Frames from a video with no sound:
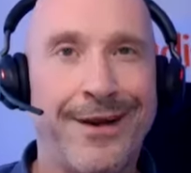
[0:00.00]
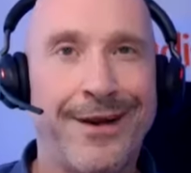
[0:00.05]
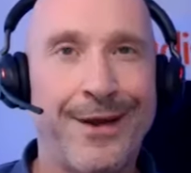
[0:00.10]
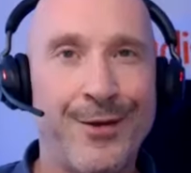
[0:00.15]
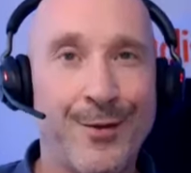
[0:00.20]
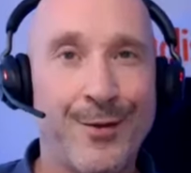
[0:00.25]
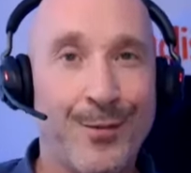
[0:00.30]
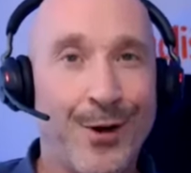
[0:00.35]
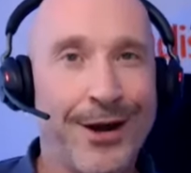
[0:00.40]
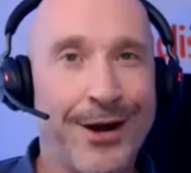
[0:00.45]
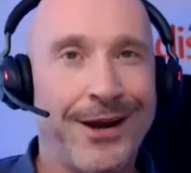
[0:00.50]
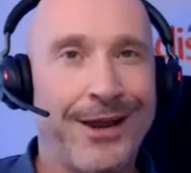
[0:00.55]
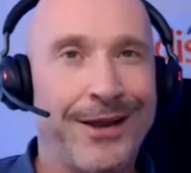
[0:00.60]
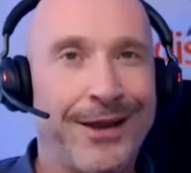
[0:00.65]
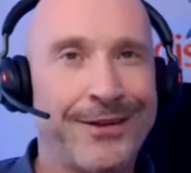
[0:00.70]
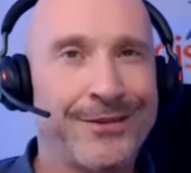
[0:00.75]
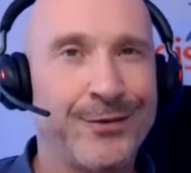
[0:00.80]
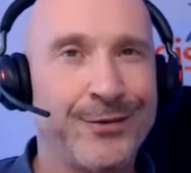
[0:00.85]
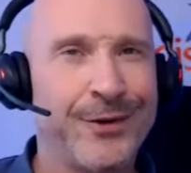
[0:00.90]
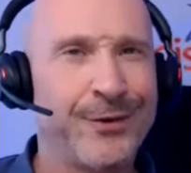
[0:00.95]
I know the brain
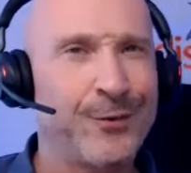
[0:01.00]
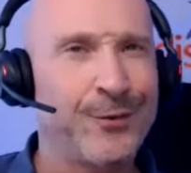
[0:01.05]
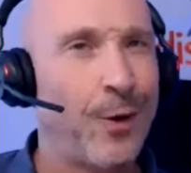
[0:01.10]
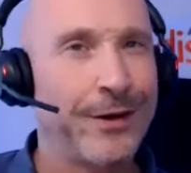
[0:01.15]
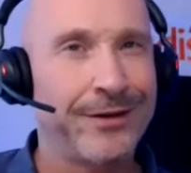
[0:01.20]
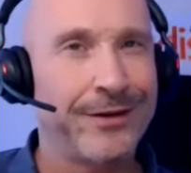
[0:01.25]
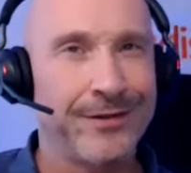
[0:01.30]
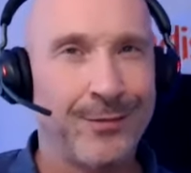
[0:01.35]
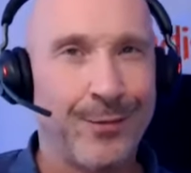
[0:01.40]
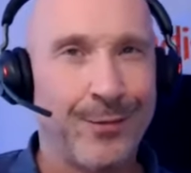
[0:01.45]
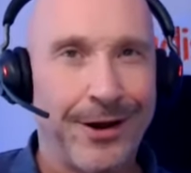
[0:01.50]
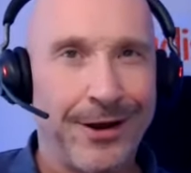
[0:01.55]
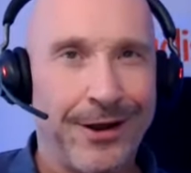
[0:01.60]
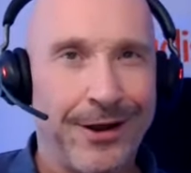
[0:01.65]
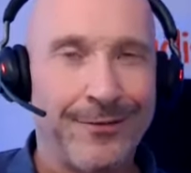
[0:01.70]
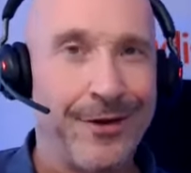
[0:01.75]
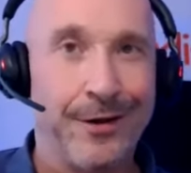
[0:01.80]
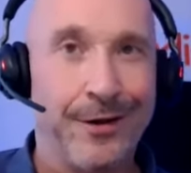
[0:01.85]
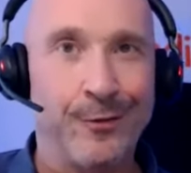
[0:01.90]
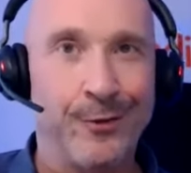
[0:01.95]
likes threes. Why does the brain? I
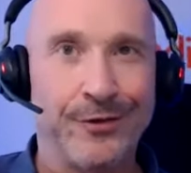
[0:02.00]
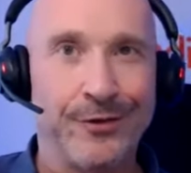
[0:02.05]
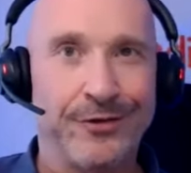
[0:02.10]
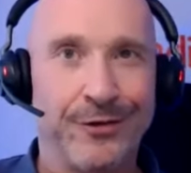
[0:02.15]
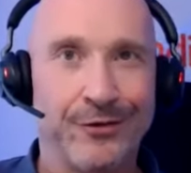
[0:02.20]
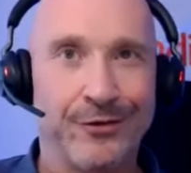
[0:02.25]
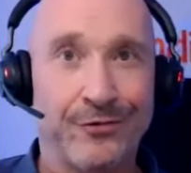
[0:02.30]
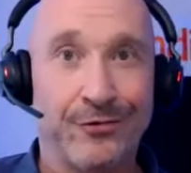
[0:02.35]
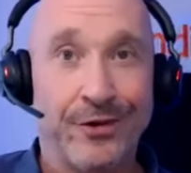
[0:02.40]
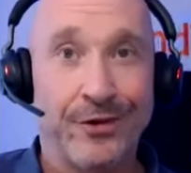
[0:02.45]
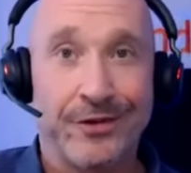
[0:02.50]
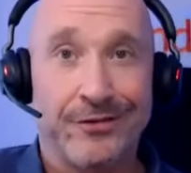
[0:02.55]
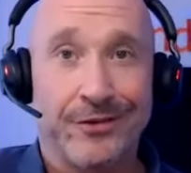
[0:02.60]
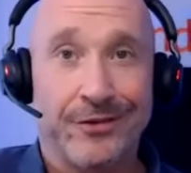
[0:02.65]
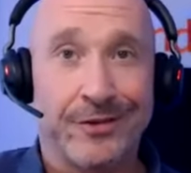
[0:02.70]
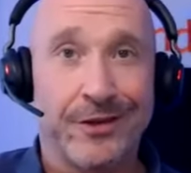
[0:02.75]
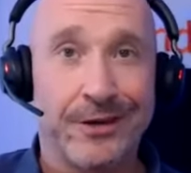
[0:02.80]
mean, I've always used threes. Just